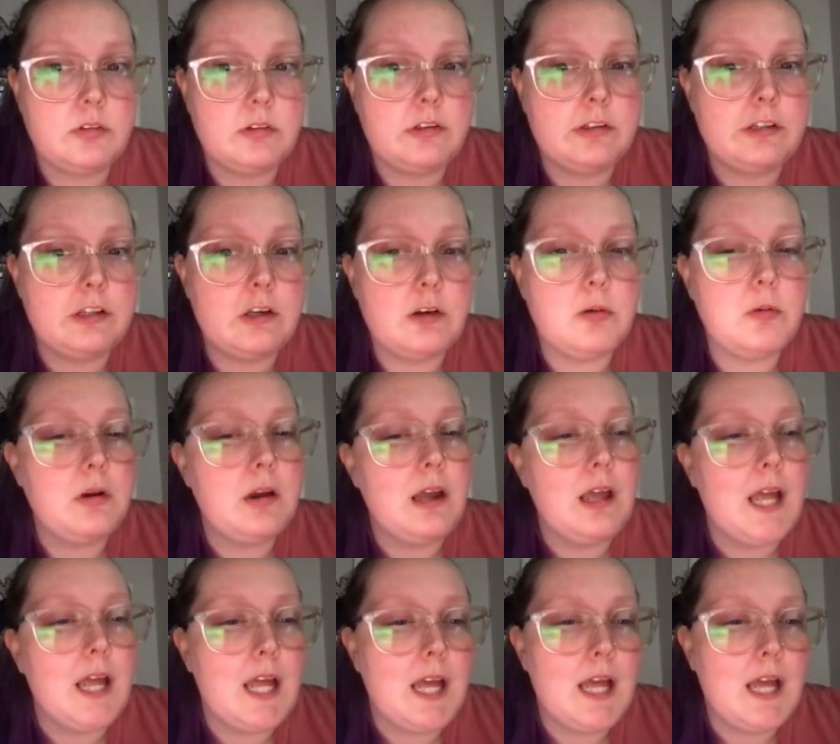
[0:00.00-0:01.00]
So
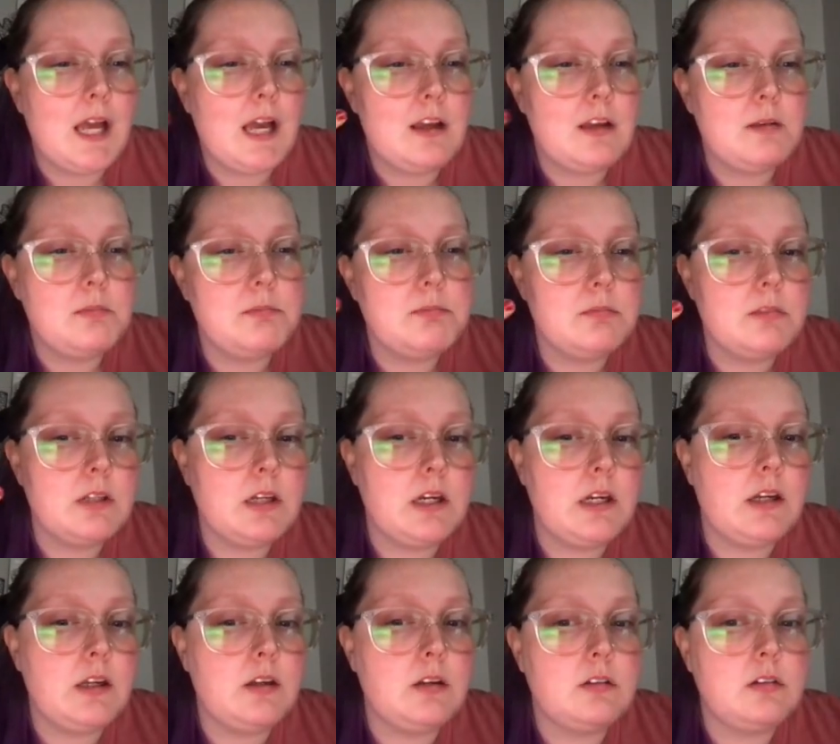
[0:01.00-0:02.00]
I'm
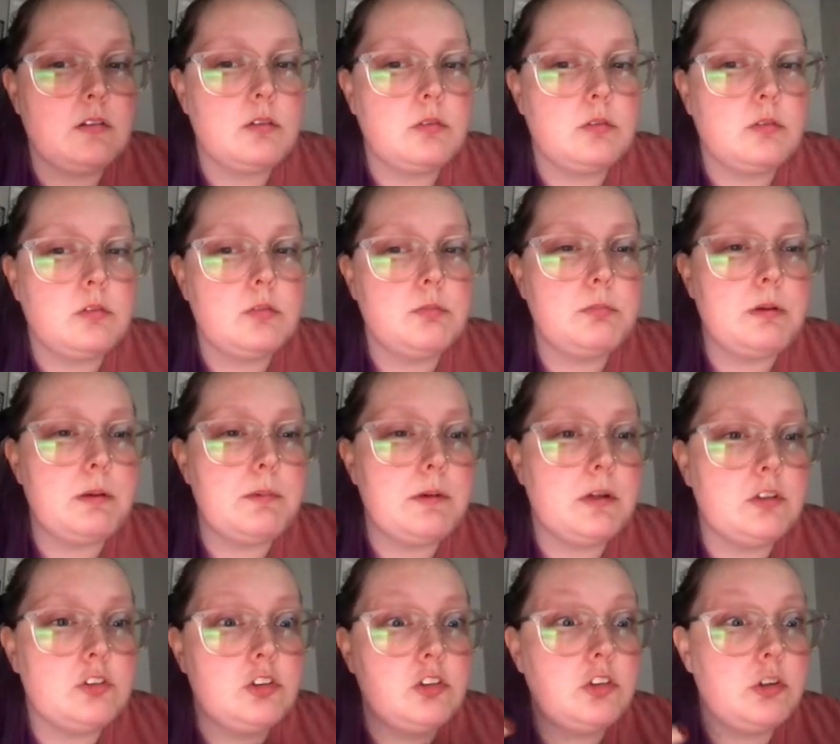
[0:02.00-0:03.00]
like, maybe I
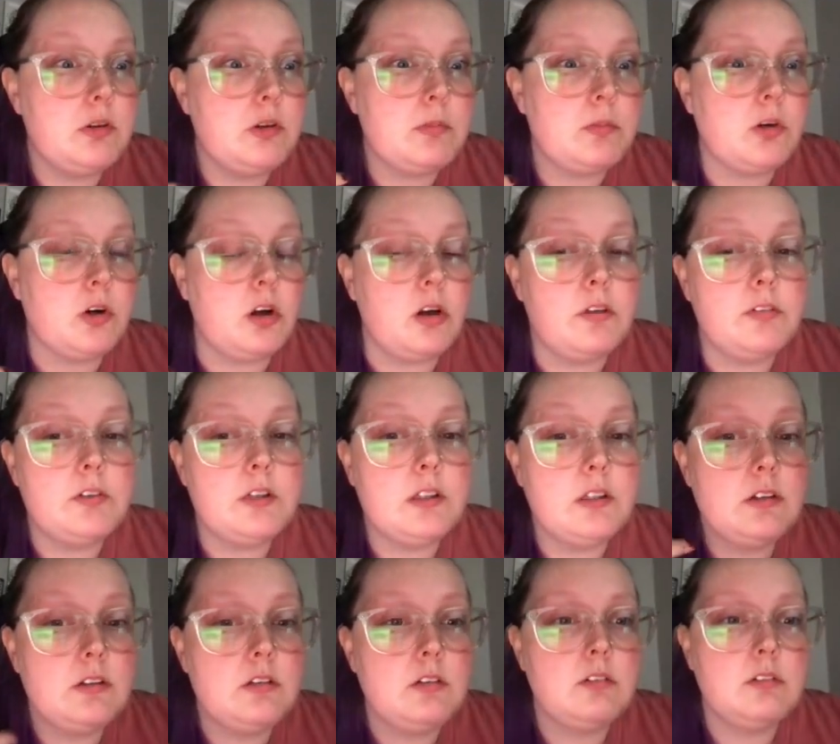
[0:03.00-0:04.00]
should do that more
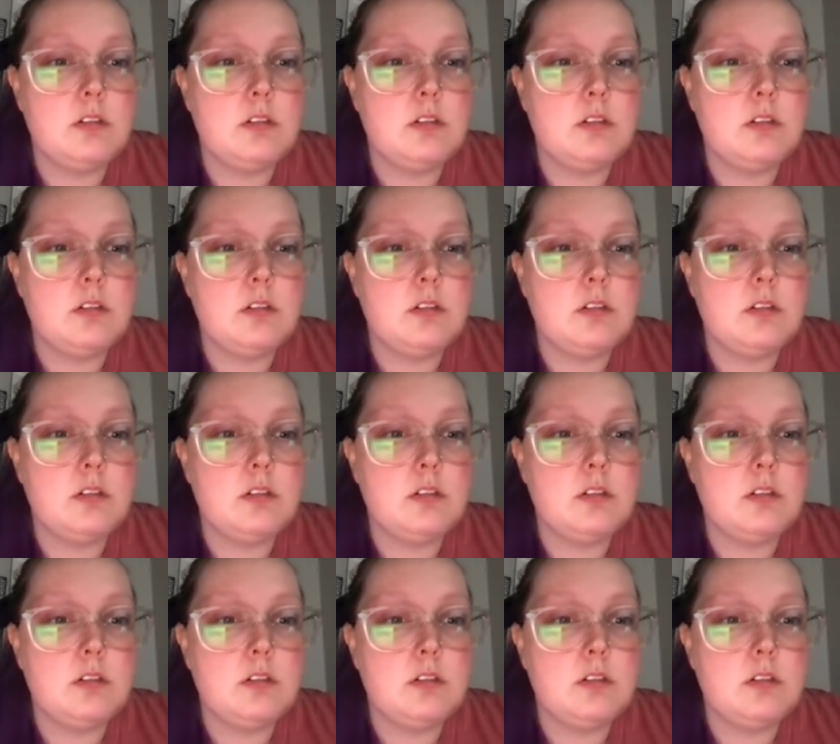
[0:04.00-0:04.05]
often.